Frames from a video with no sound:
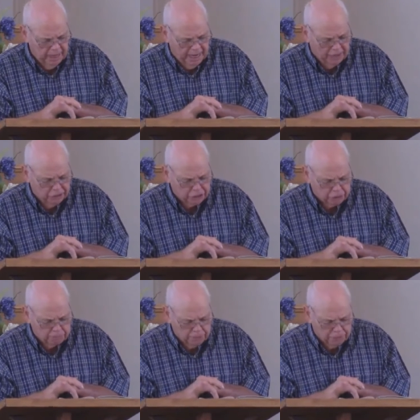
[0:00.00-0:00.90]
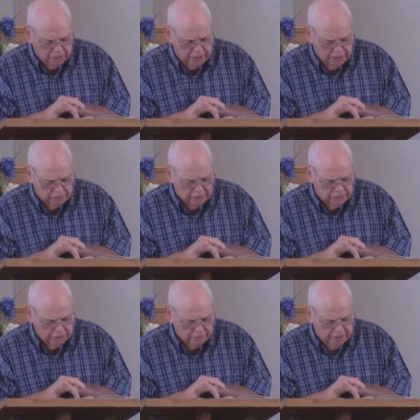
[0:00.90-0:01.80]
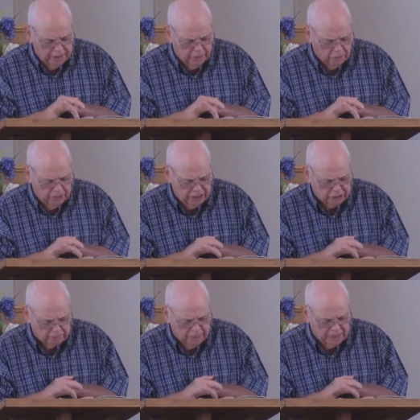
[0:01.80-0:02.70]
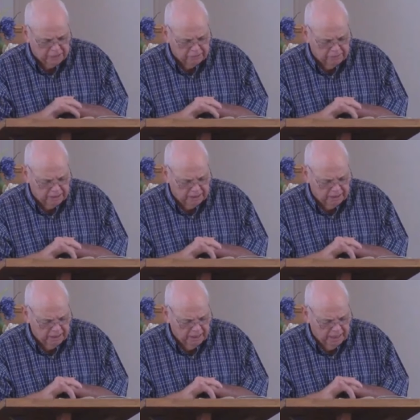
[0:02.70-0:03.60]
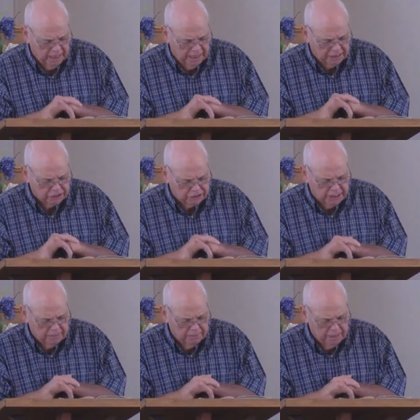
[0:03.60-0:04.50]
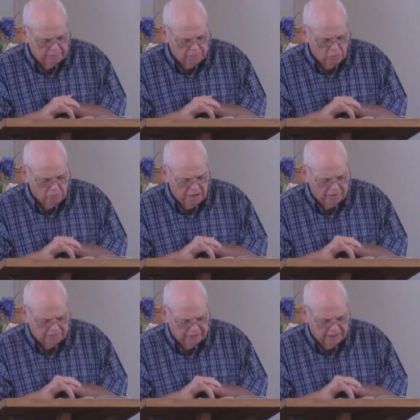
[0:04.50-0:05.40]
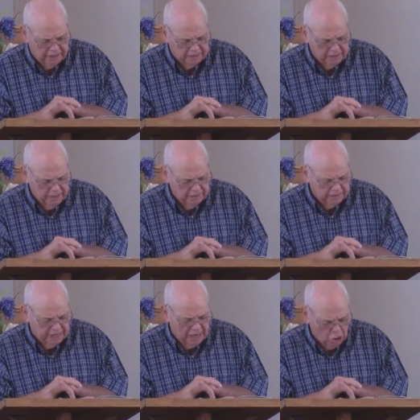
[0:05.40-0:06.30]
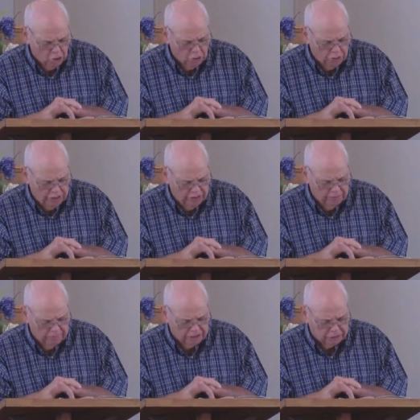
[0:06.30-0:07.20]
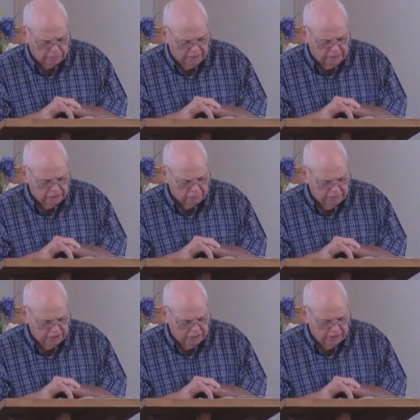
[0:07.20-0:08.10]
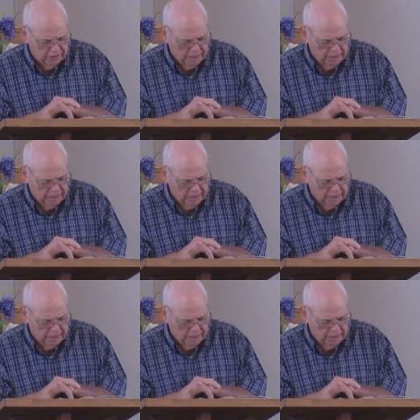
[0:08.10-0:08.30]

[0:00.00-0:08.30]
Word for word: And the Spirit entered into me when he spake unto me, and set me upon my feet, that I heard him that spake unto me.